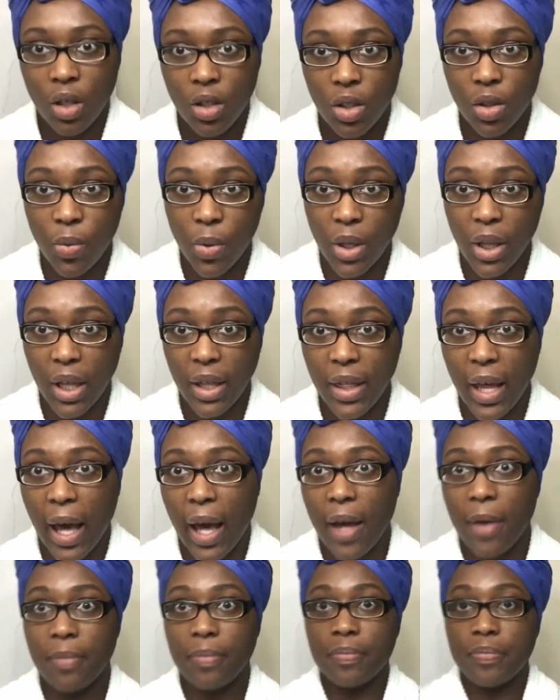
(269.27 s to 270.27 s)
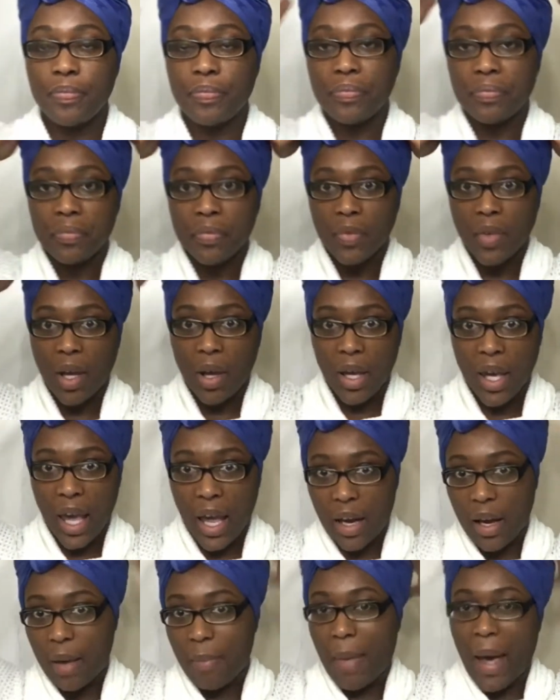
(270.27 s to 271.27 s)
Two more like that.
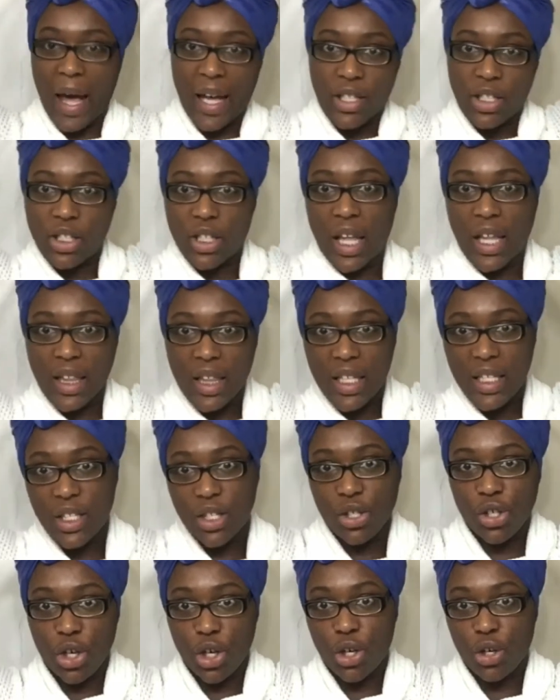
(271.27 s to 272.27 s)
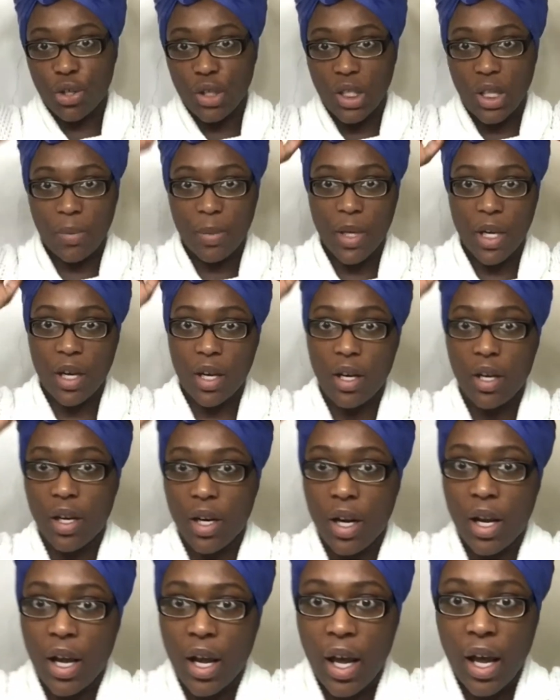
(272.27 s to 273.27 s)
Again, imagine that this is curls up here.
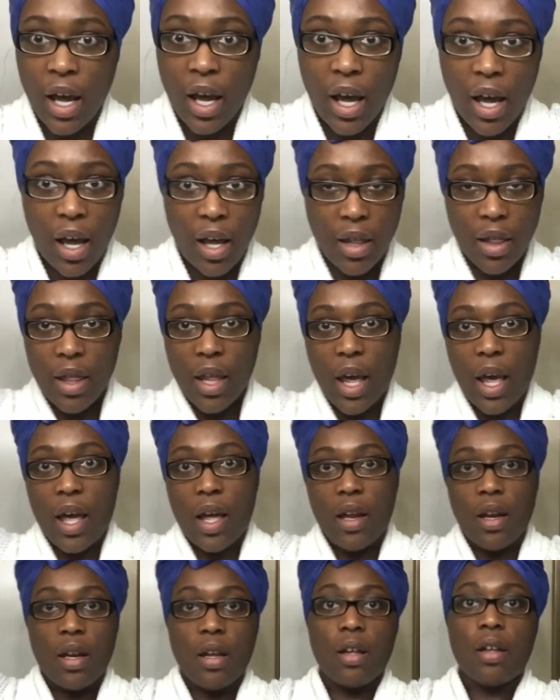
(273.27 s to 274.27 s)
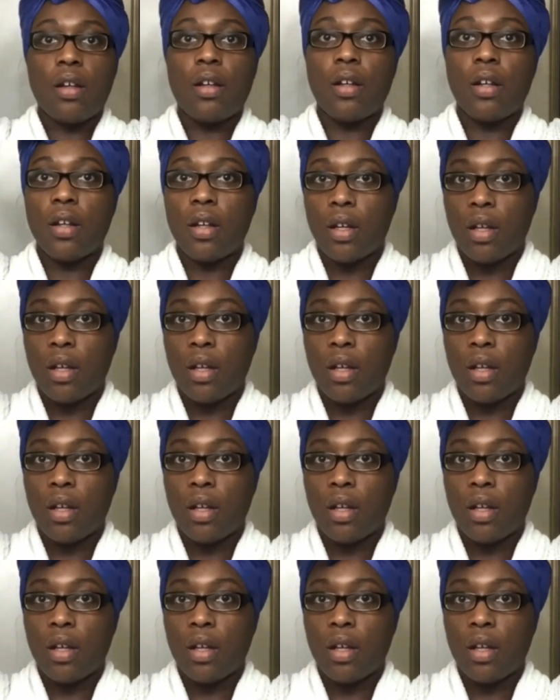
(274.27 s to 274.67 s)
And then